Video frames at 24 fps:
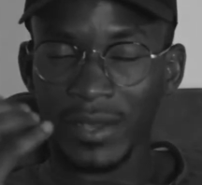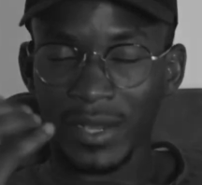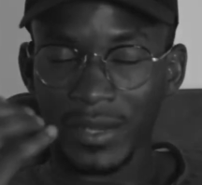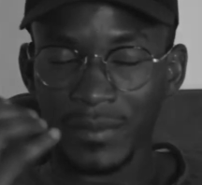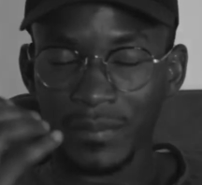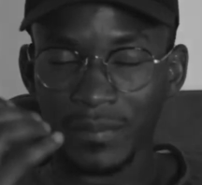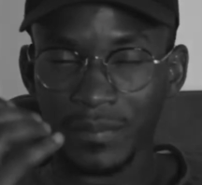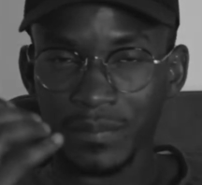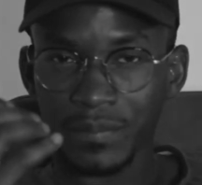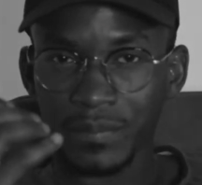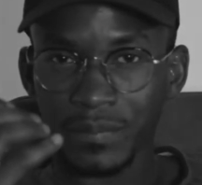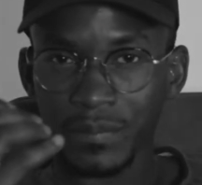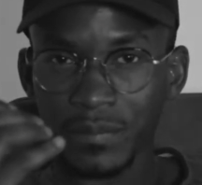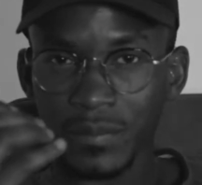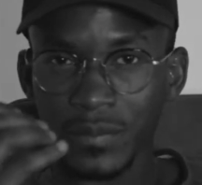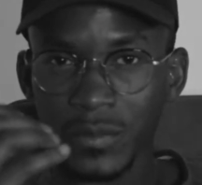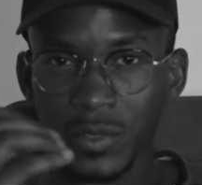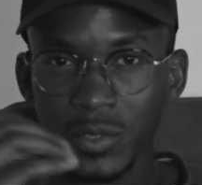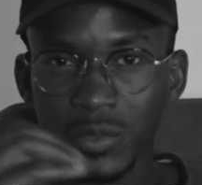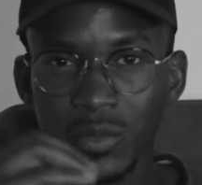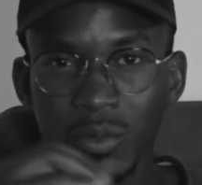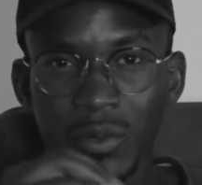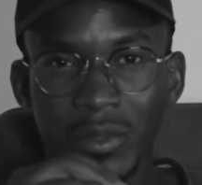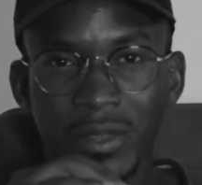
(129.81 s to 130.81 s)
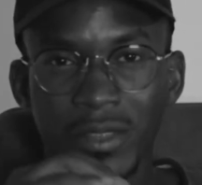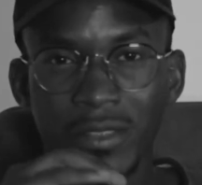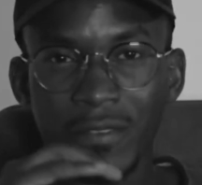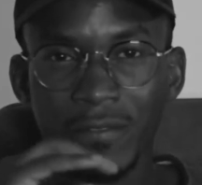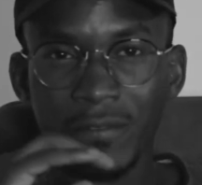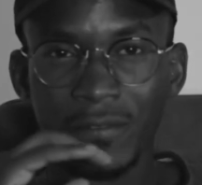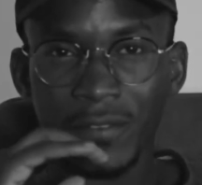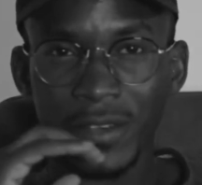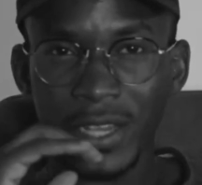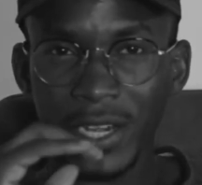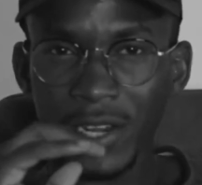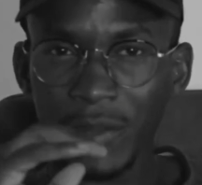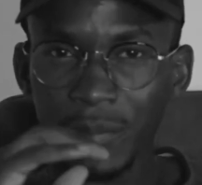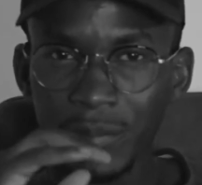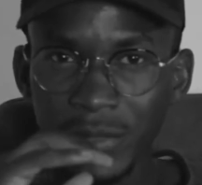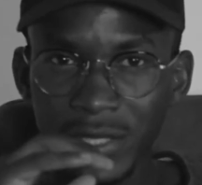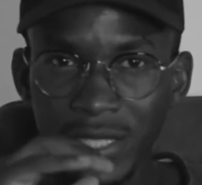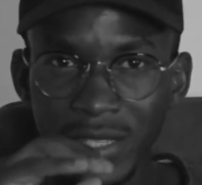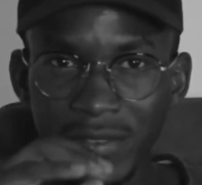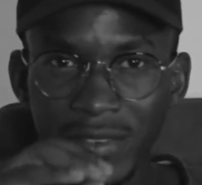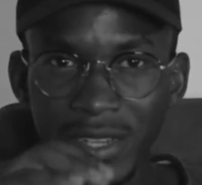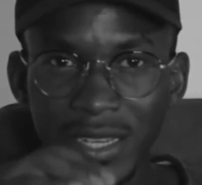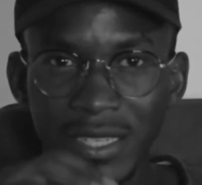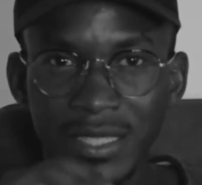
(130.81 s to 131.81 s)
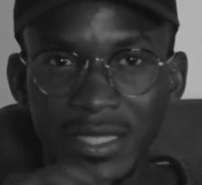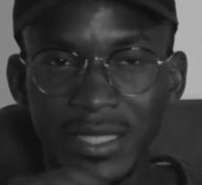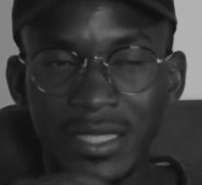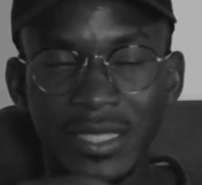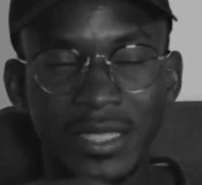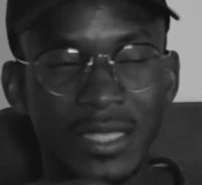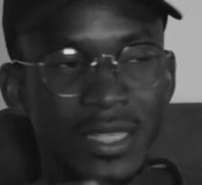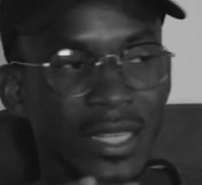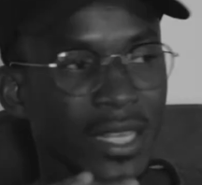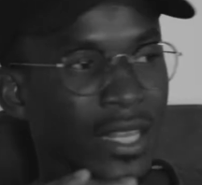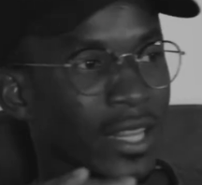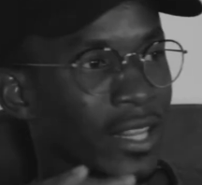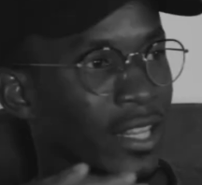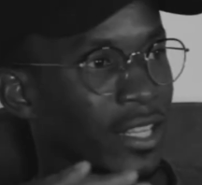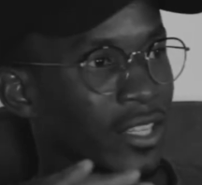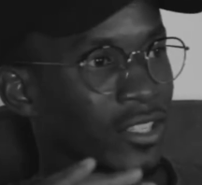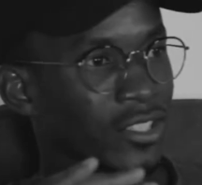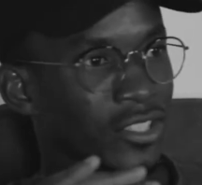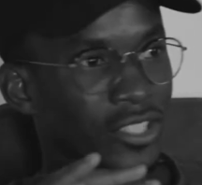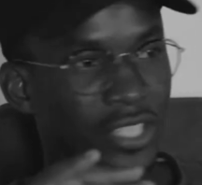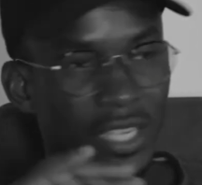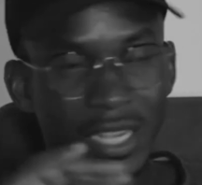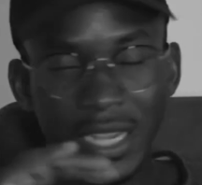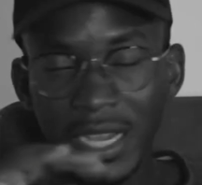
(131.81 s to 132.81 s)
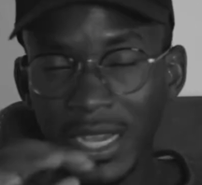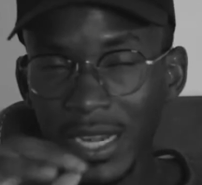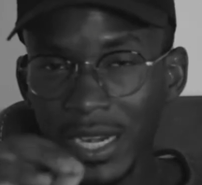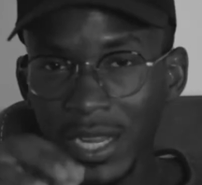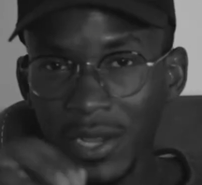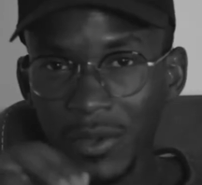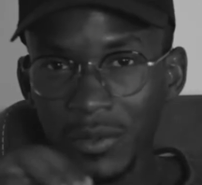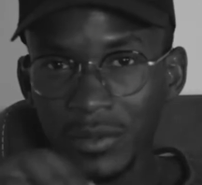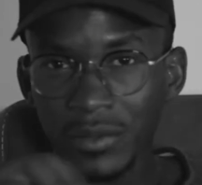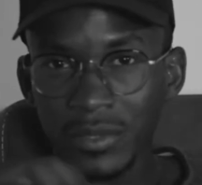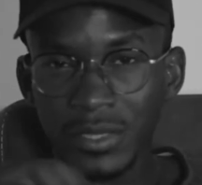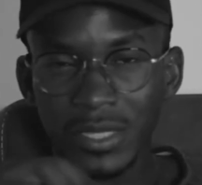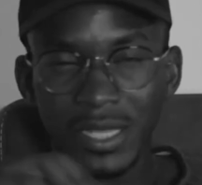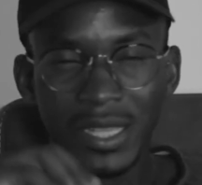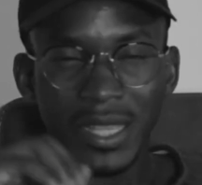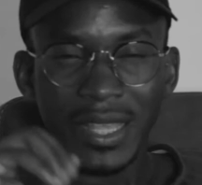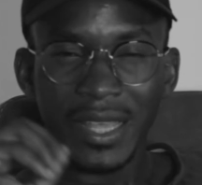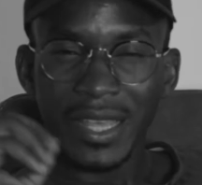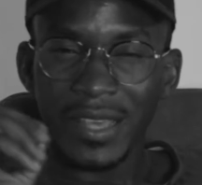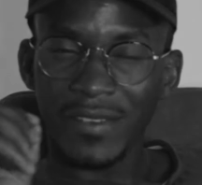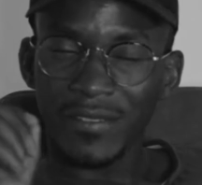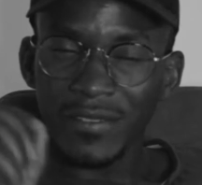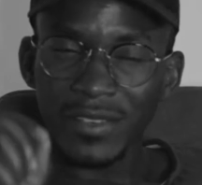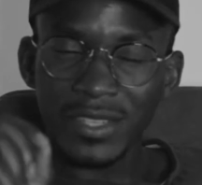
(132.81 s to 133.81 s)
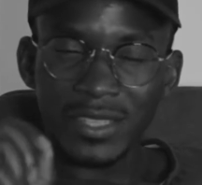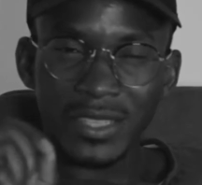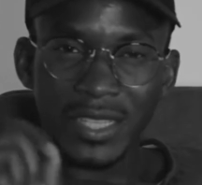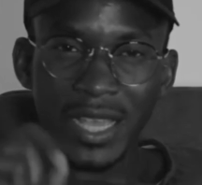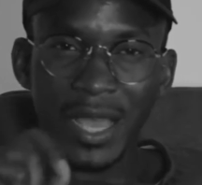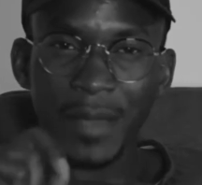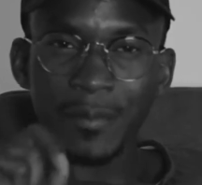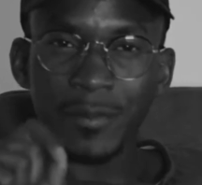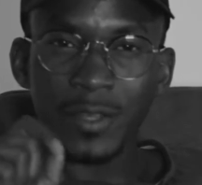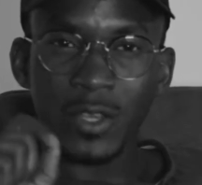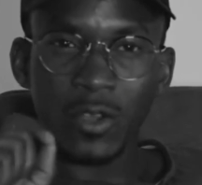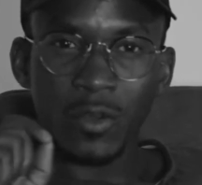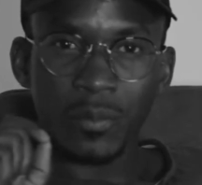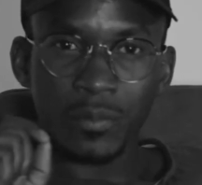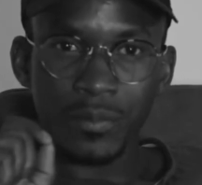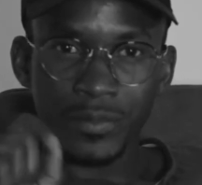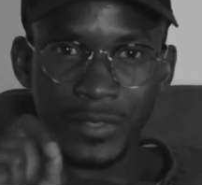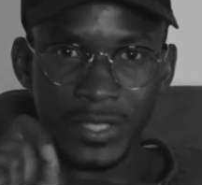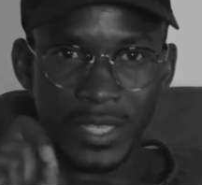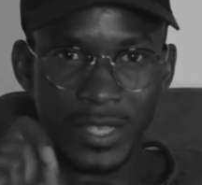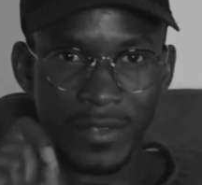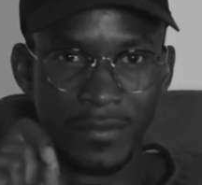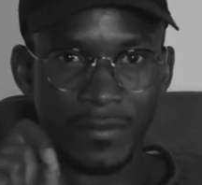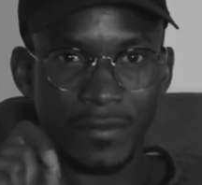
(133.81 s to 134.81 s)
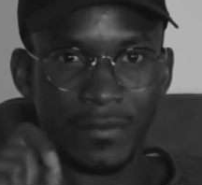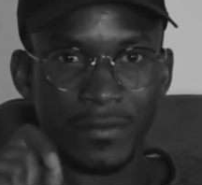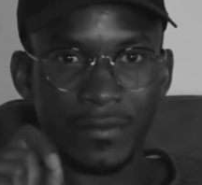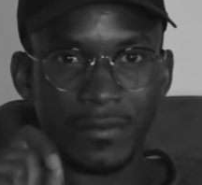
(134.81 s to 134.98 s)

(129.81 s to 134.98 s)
So very observant, they check around. Every time they observe